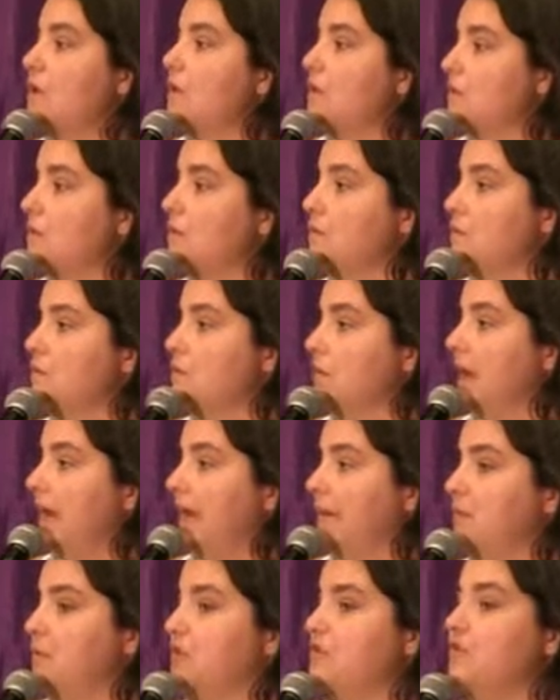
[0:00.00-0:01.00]
who
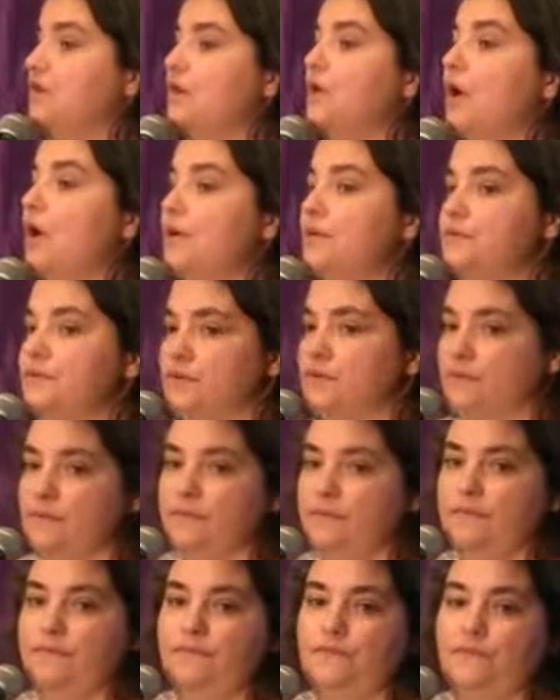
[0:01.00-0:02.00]
I'm to go
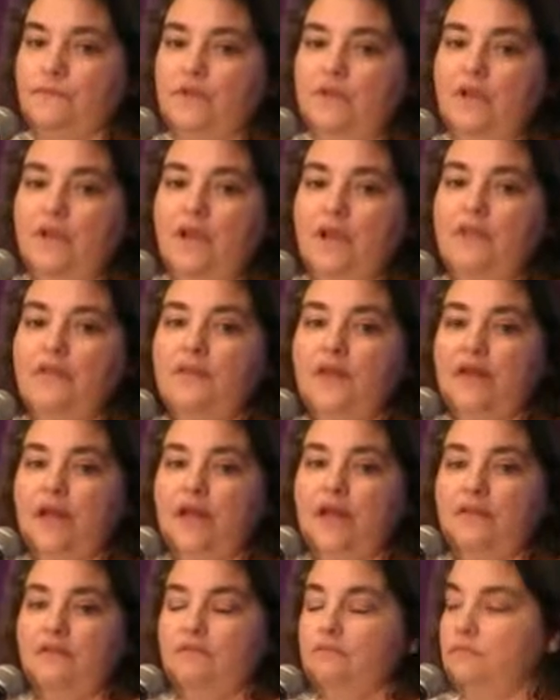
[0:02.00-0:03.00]
to,
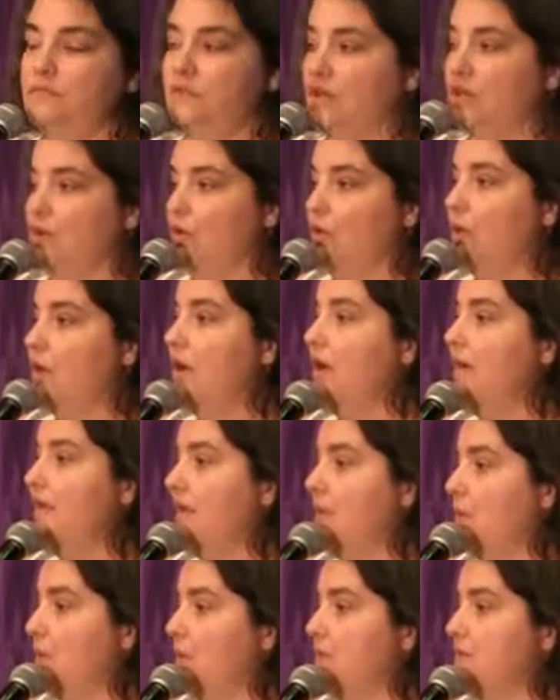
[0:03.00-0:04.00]
then they could call
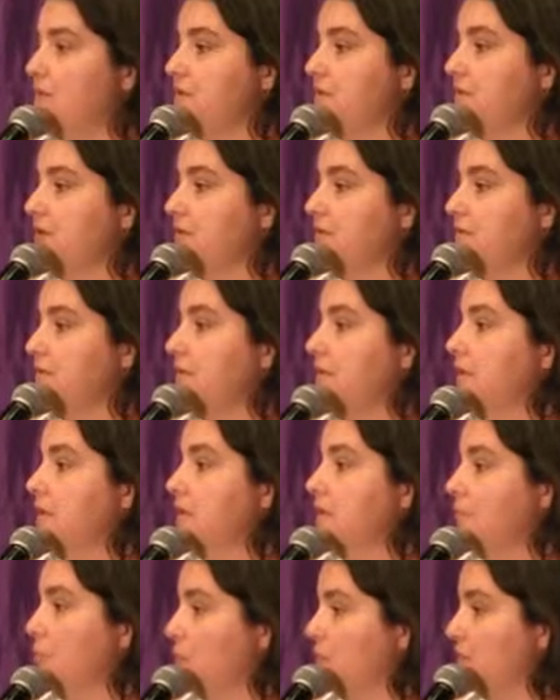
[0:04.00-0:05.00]
that person,
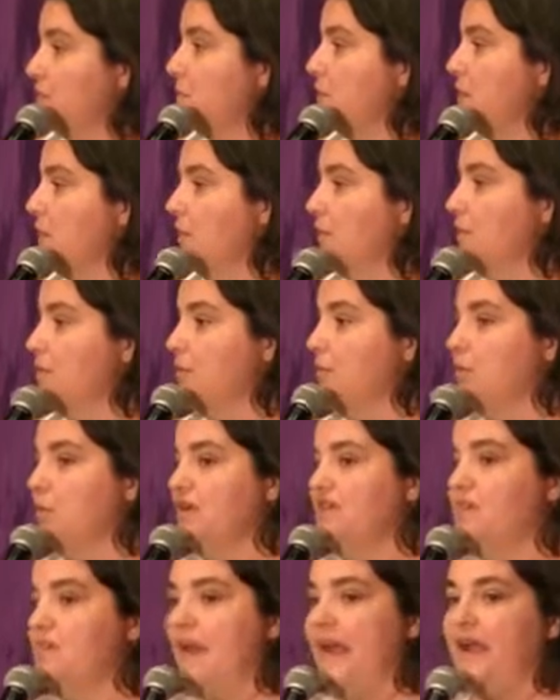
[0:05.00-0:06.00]
the person would go through a
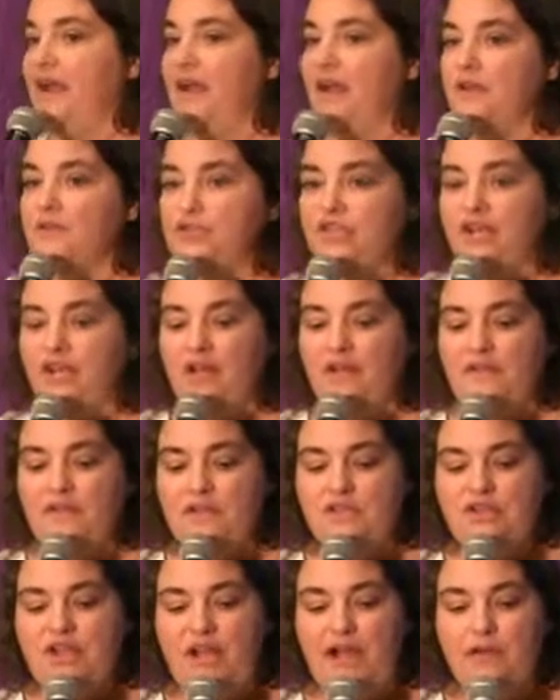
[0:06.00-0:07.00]
brief background check, and
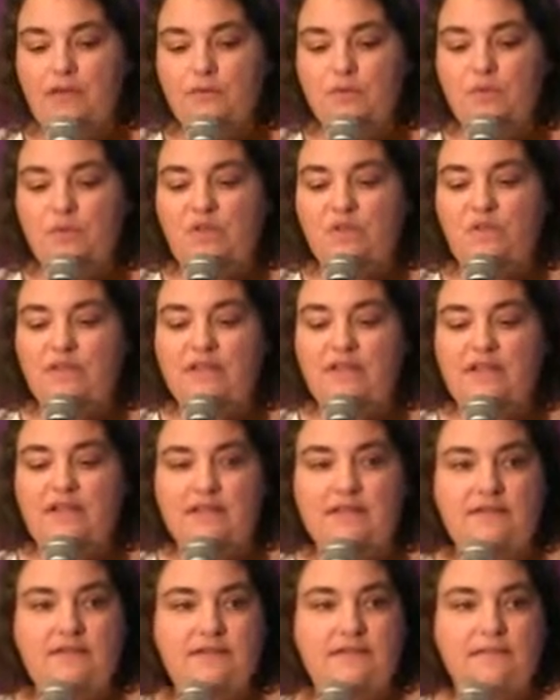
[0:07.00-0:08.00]
the child would be
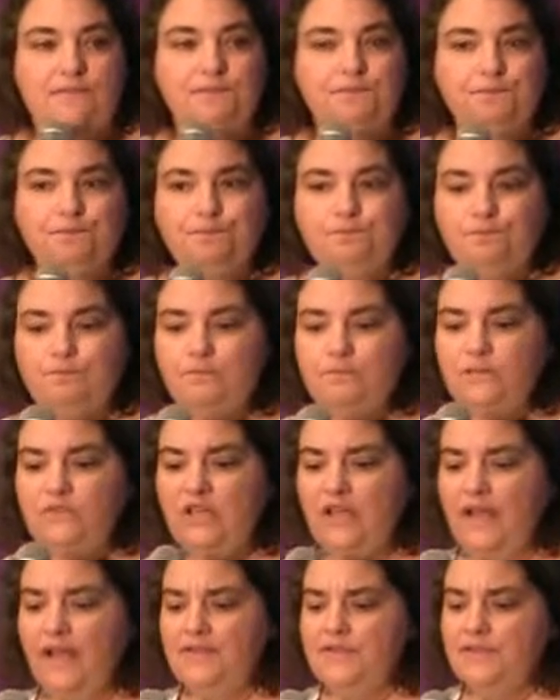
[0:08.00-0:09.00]
released.
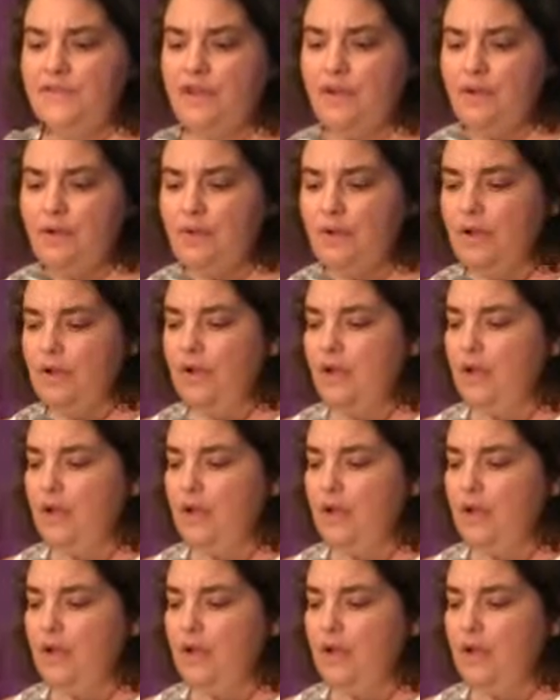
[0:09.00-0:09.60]
And so